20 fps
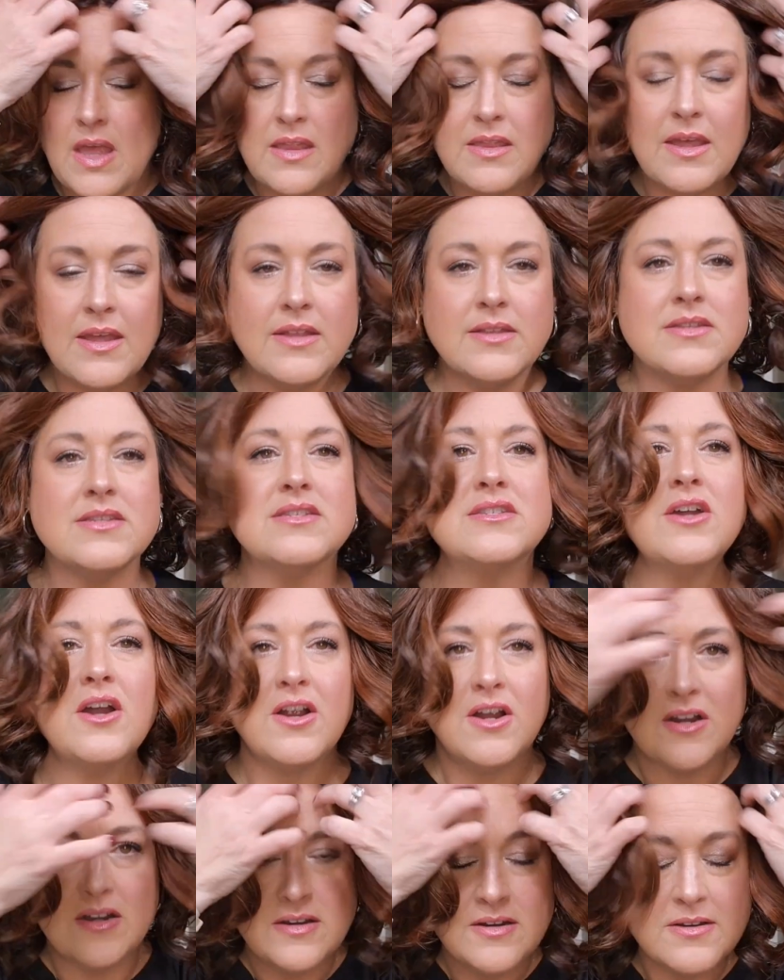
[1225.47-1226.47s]
And then
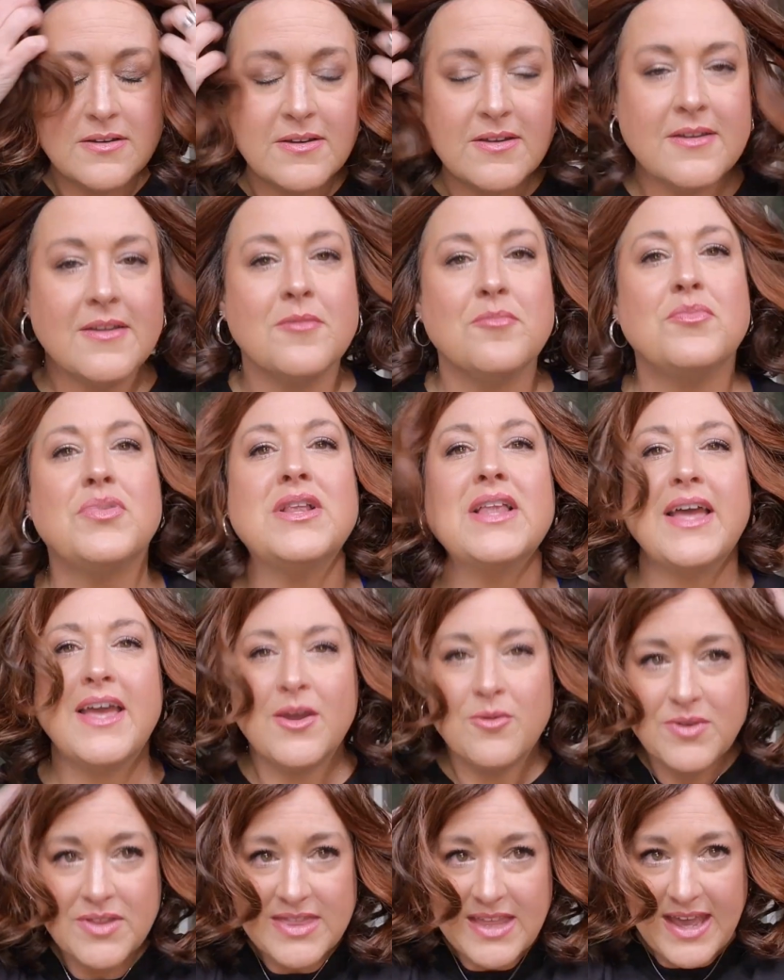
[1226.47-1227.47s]
start
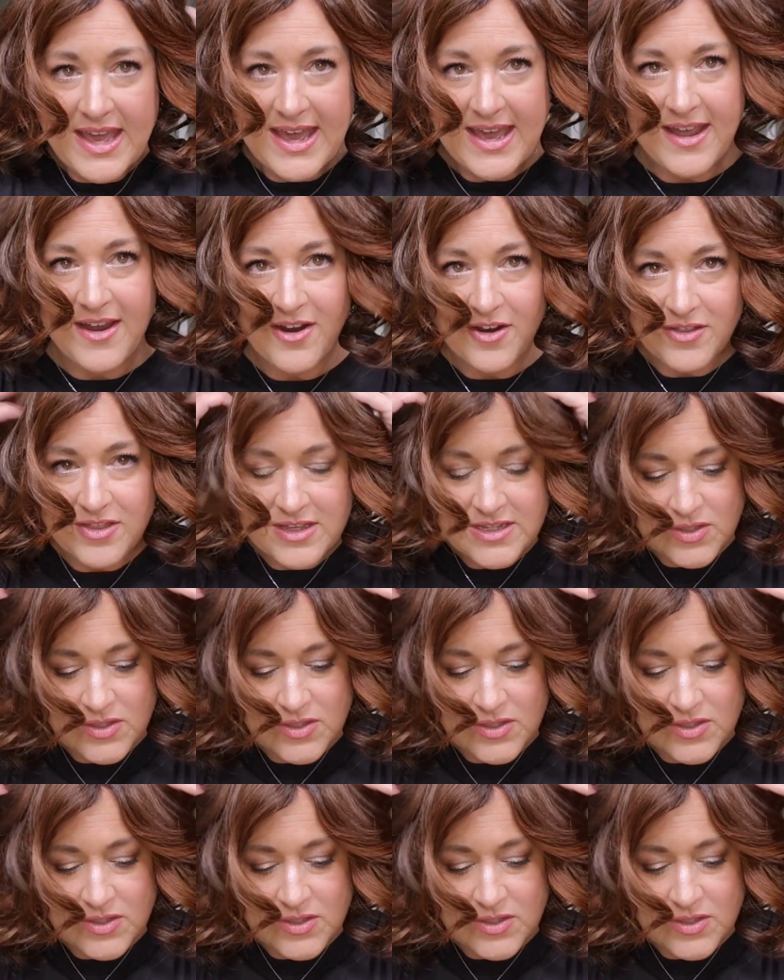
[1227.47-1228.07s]
playing with the hair.